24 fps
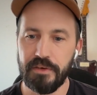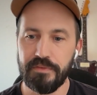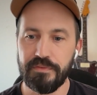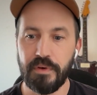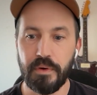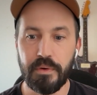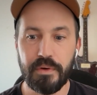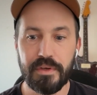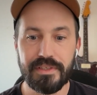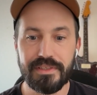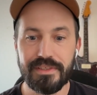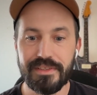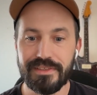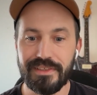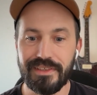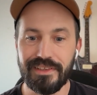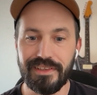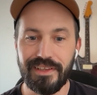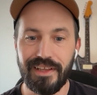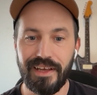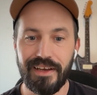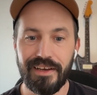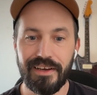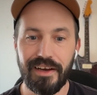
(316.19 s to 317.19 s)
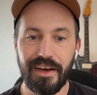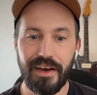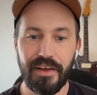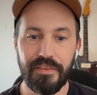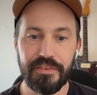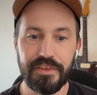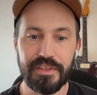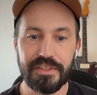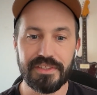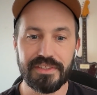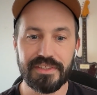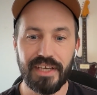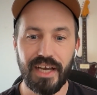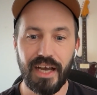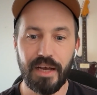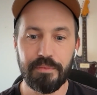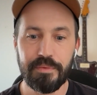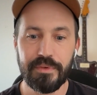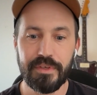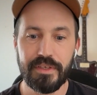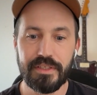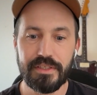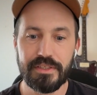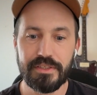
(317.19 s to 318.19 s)
focuses a lot on this
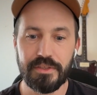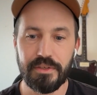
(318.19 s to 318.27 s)
topic,